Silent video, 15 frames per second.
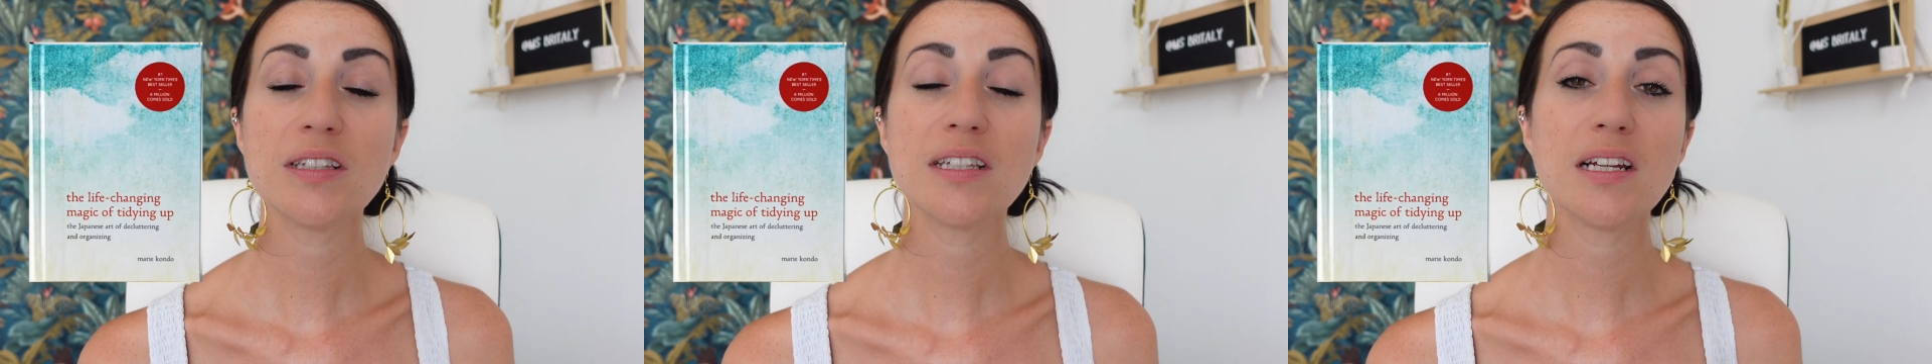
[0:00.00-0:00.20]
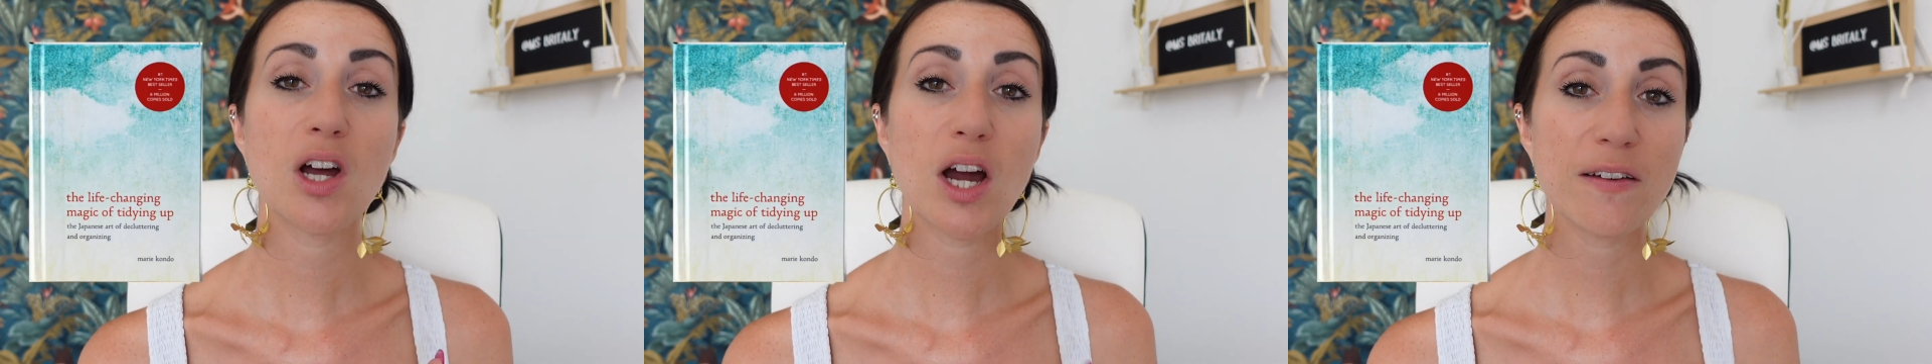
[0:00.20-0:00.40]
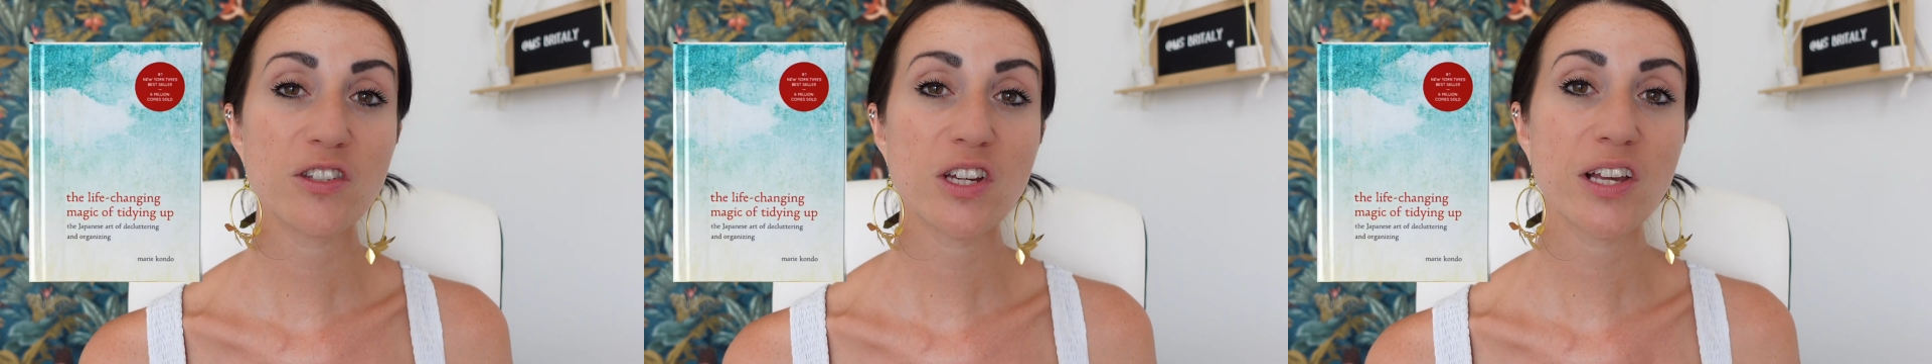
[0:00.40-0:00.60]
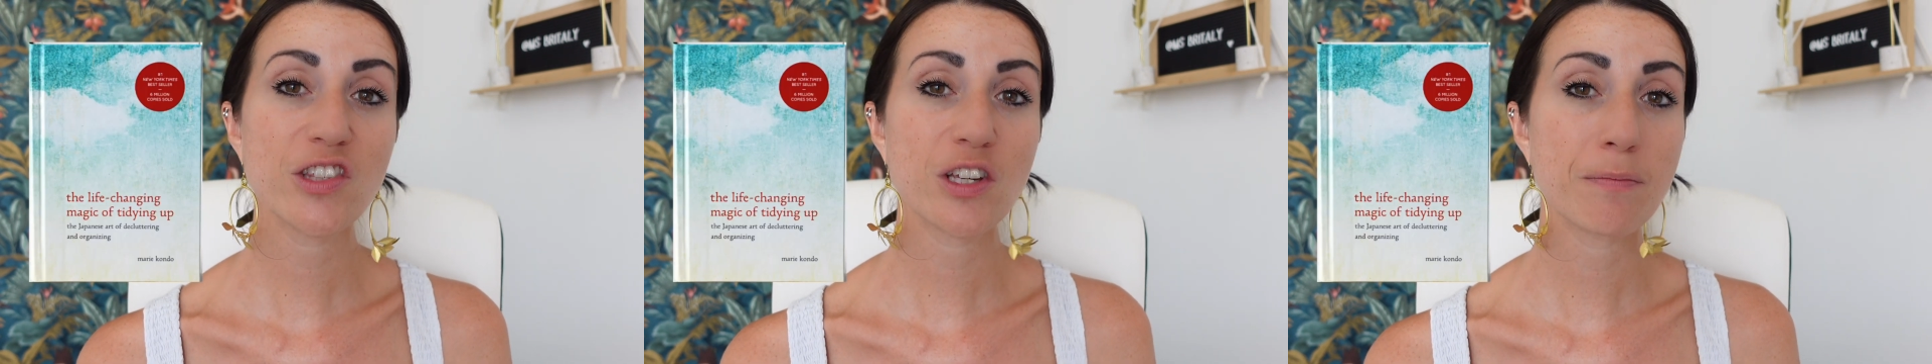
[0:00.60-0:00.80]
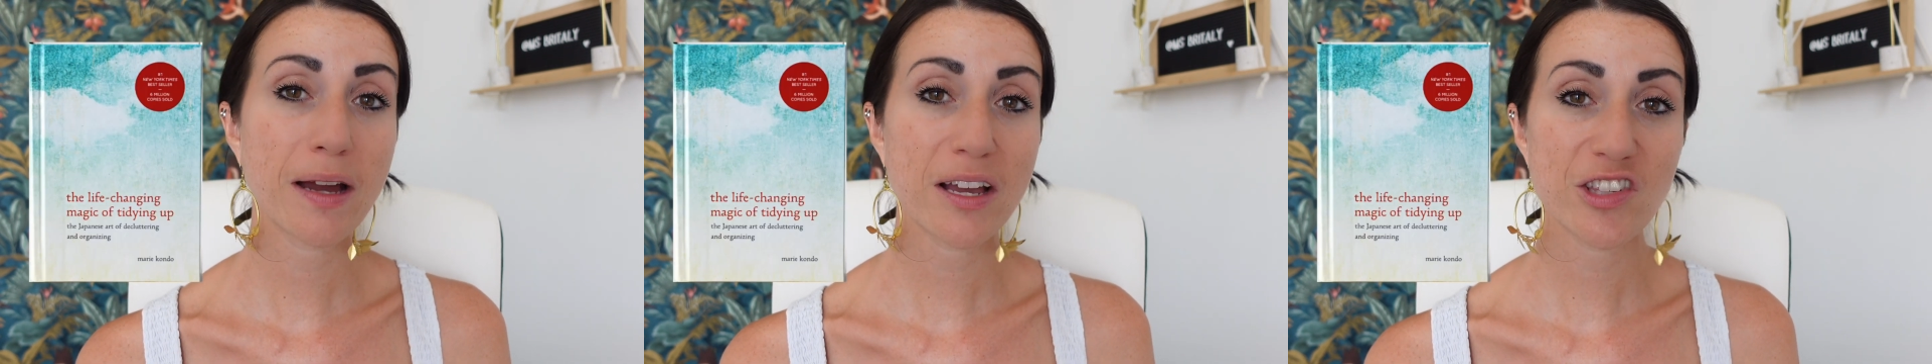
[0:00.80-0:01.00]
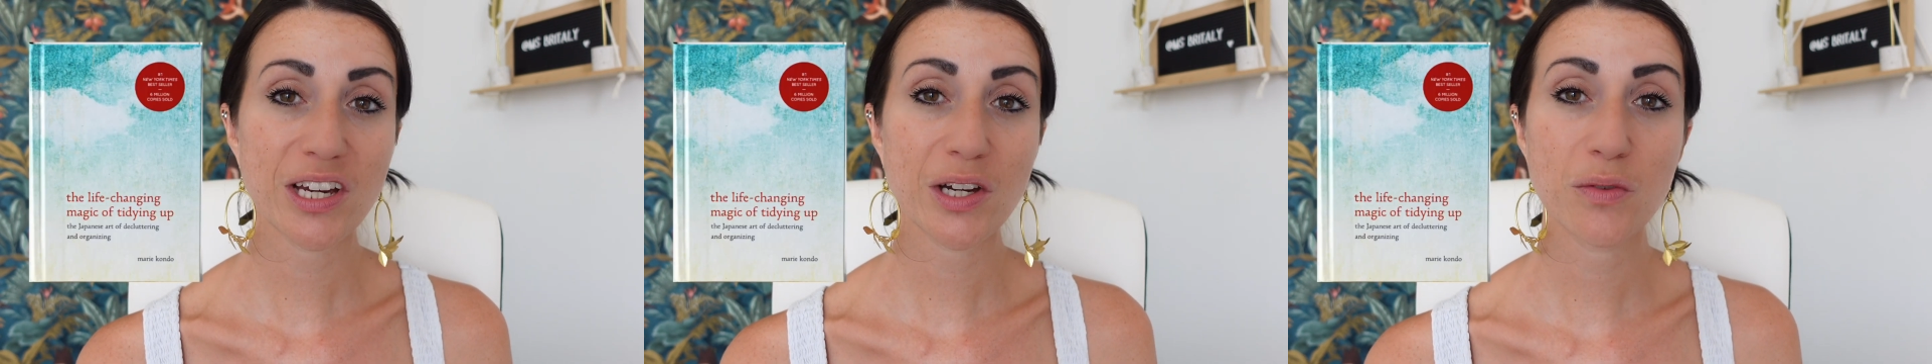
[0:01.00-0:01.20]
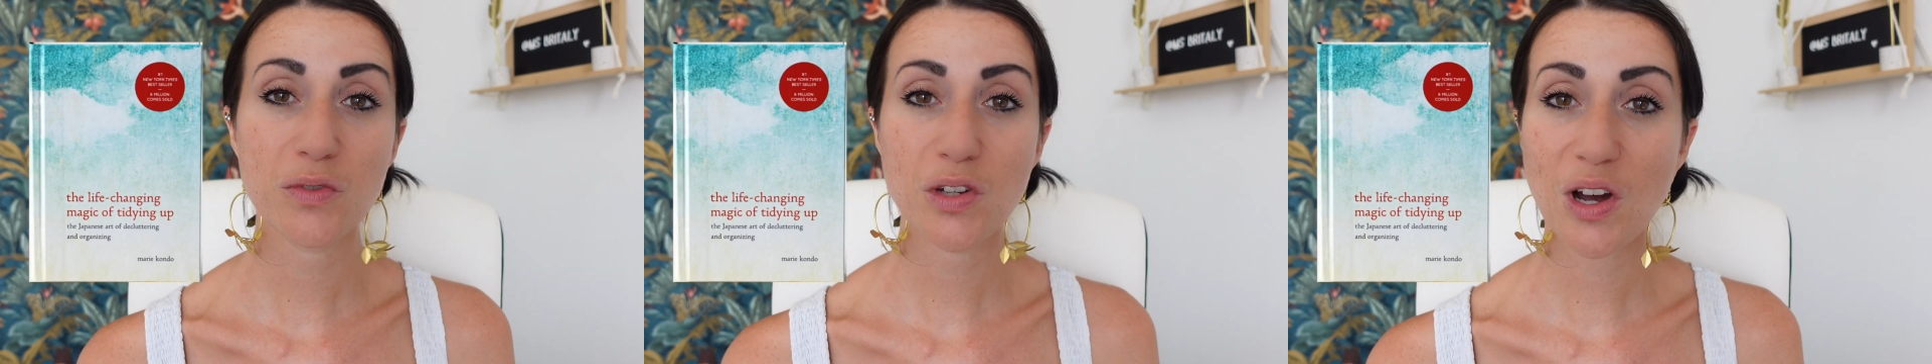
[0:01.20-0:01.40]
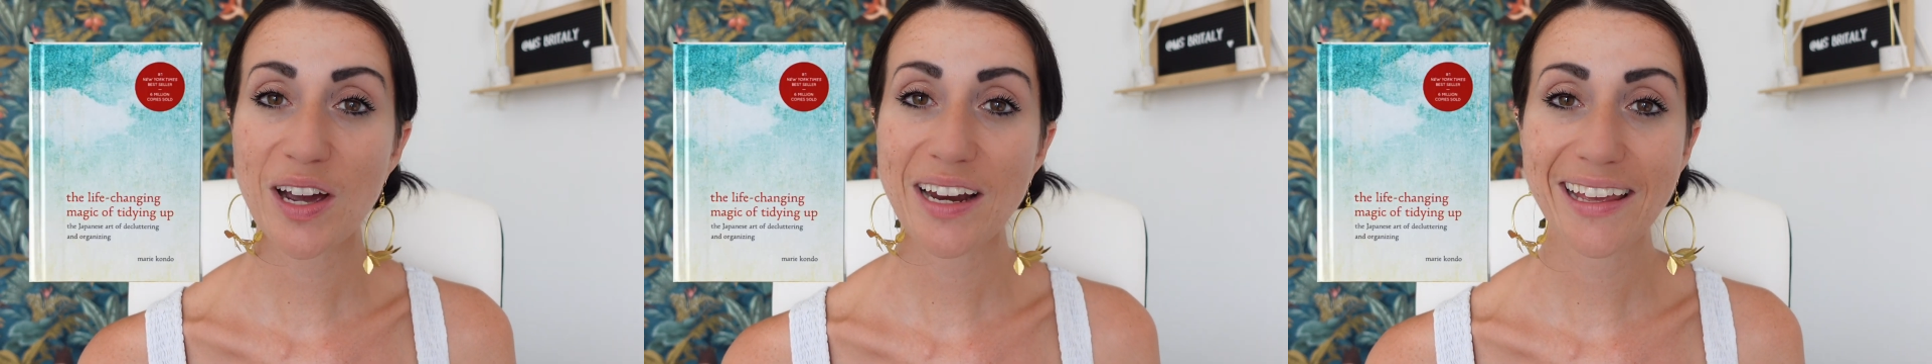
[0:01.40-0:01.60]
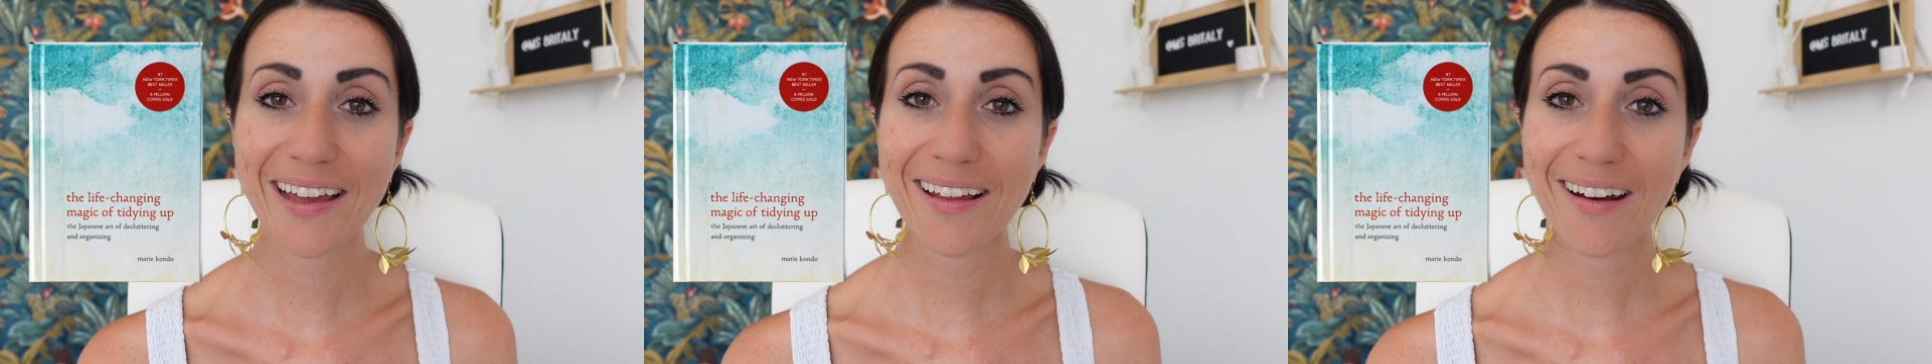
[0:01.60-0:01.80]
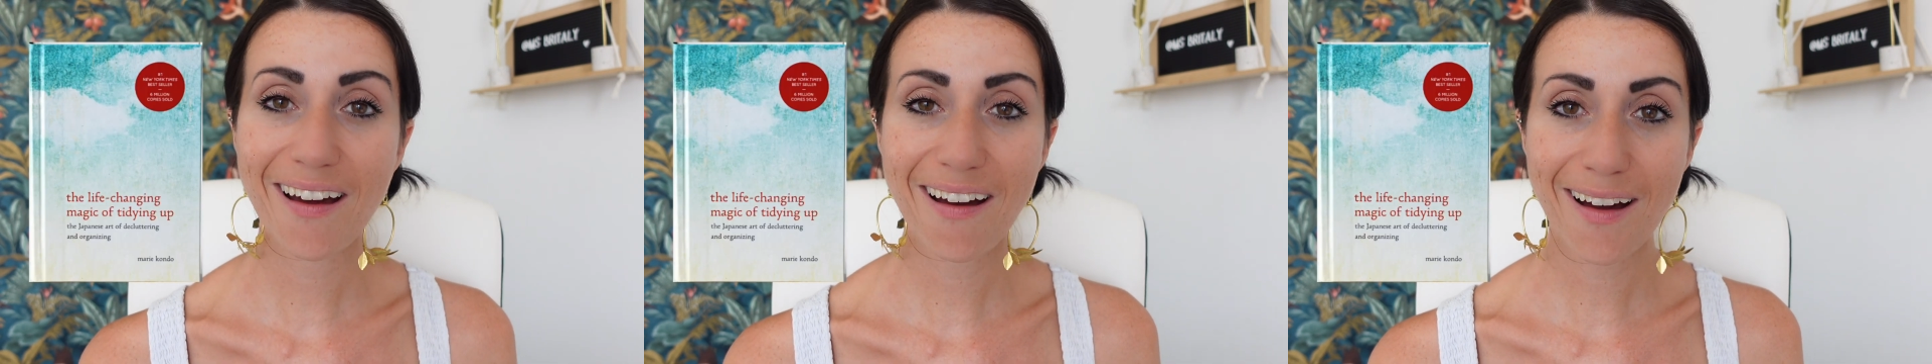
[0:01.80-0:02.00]
The Life-Changing Magic of
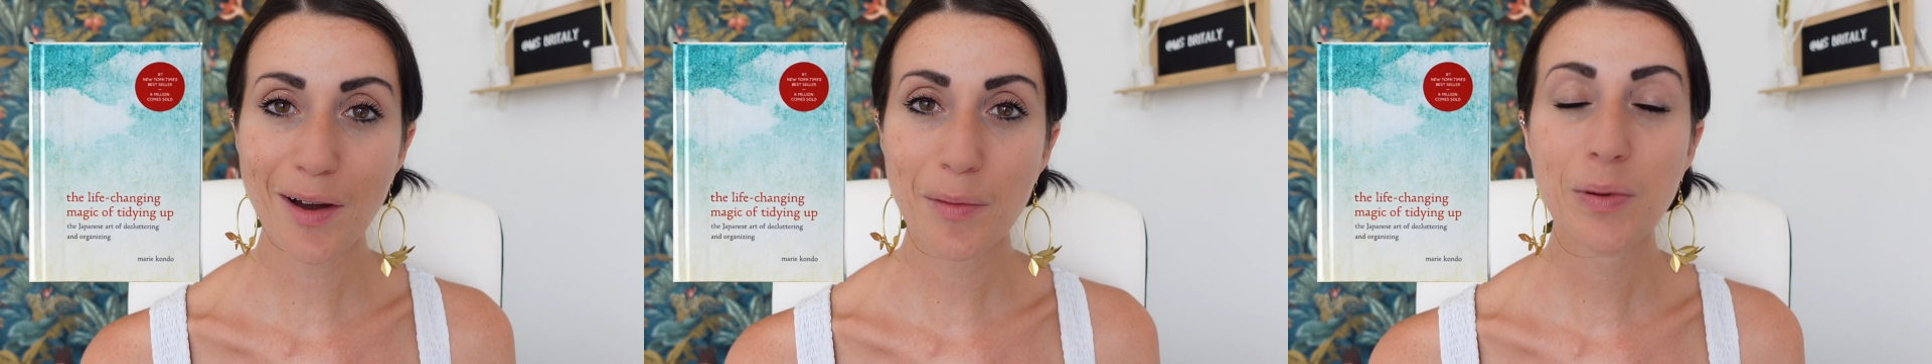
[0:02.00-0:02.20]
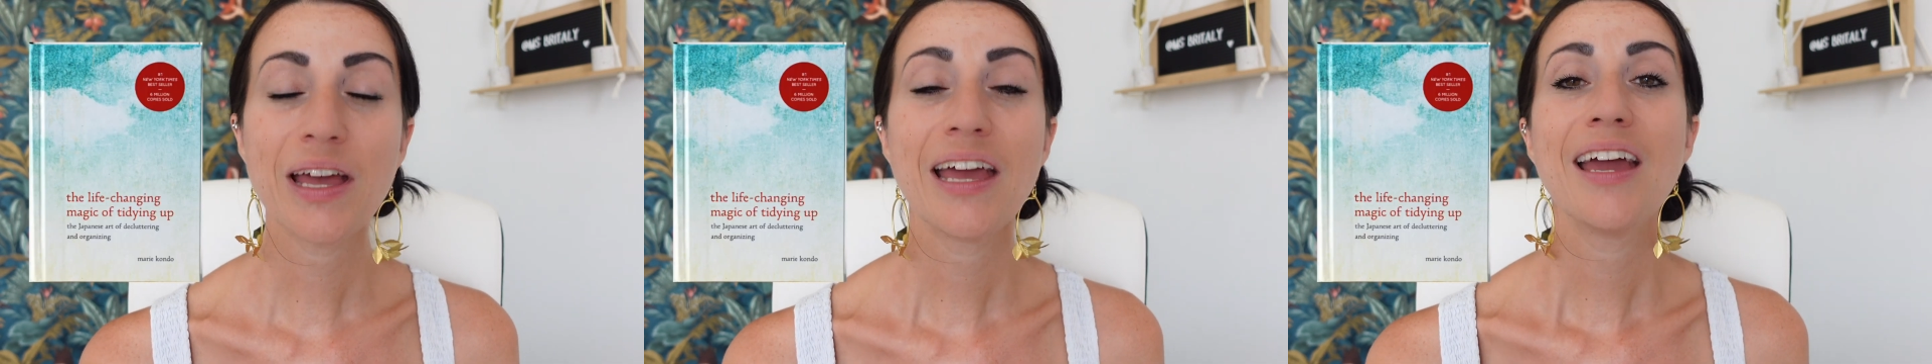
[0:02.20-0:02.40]
Tidying Up,